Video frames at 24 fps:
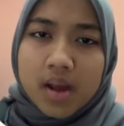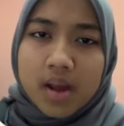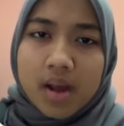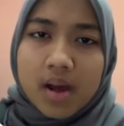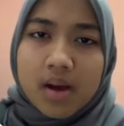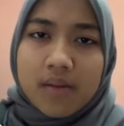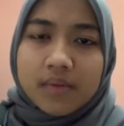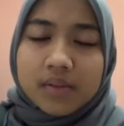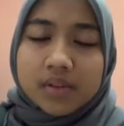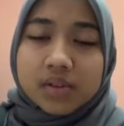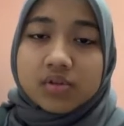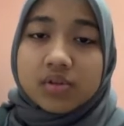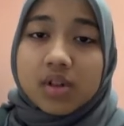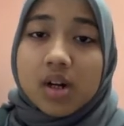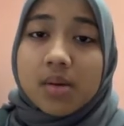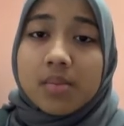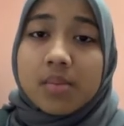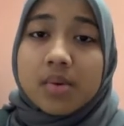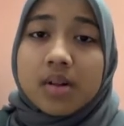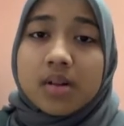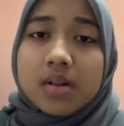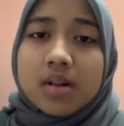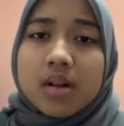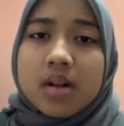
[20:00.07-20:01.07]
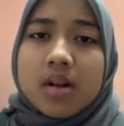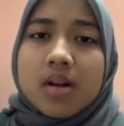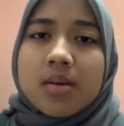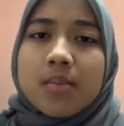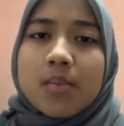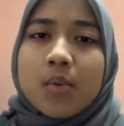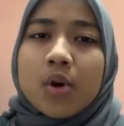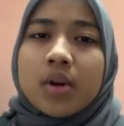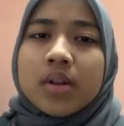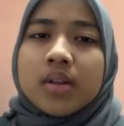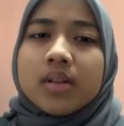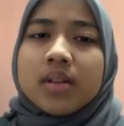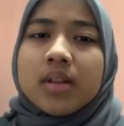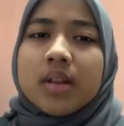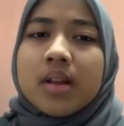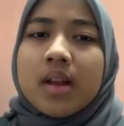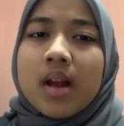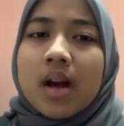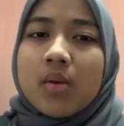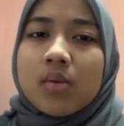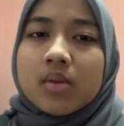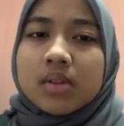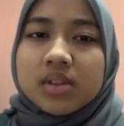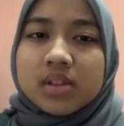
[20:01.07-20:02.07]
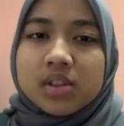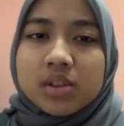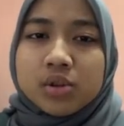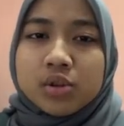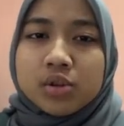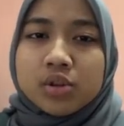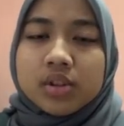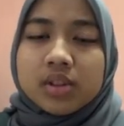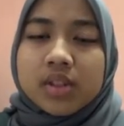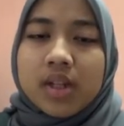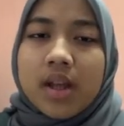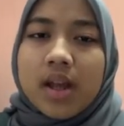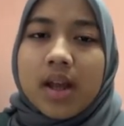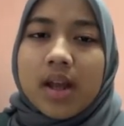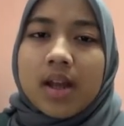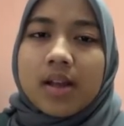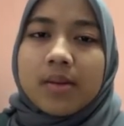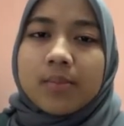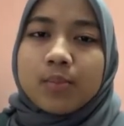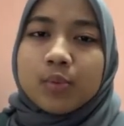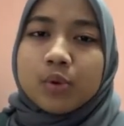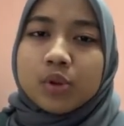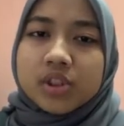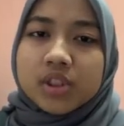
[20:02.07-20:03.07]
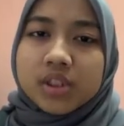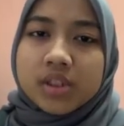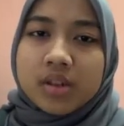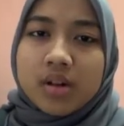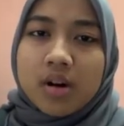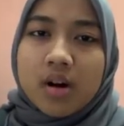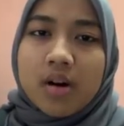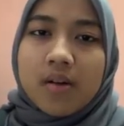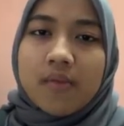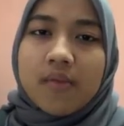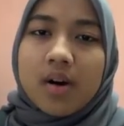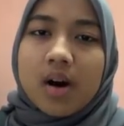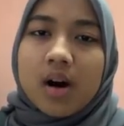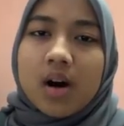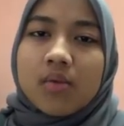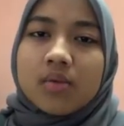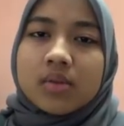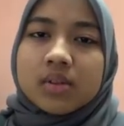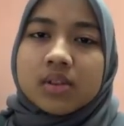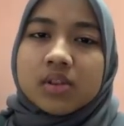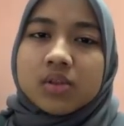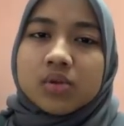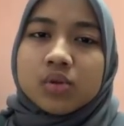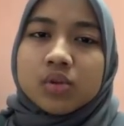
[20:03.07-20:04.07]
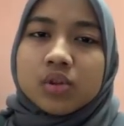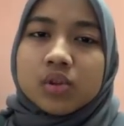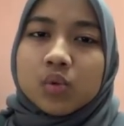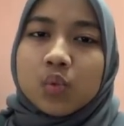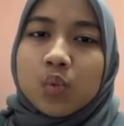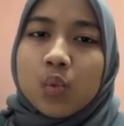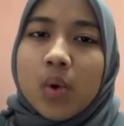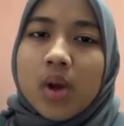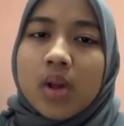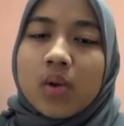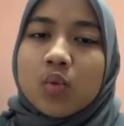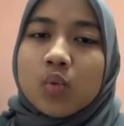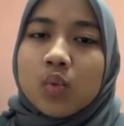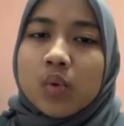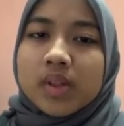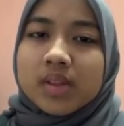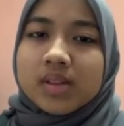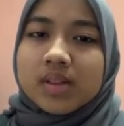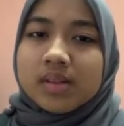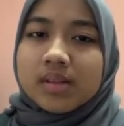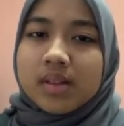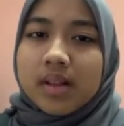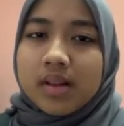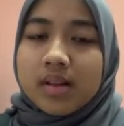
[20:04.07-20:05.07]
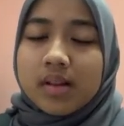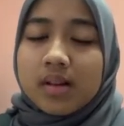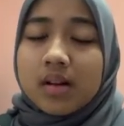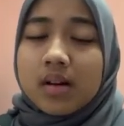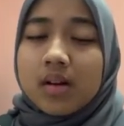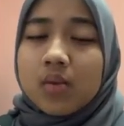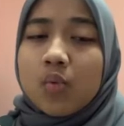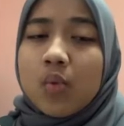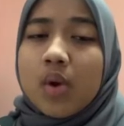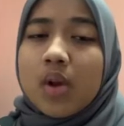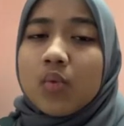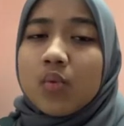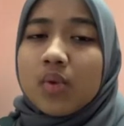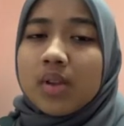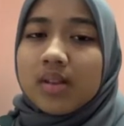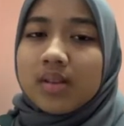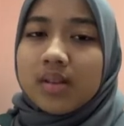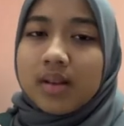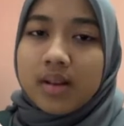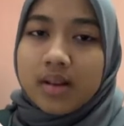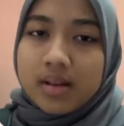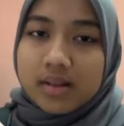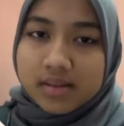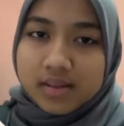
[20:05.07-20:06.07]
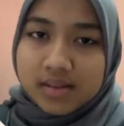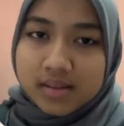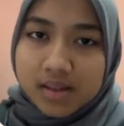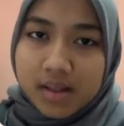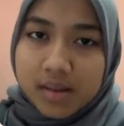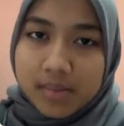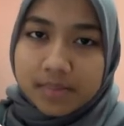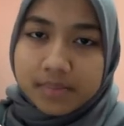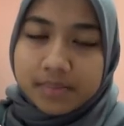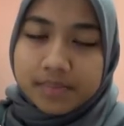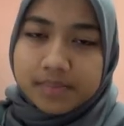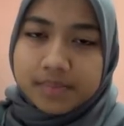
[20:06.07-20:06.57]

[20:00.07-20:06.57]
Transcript: have a trouble pointing our toes and pushing off our toes when we take a step.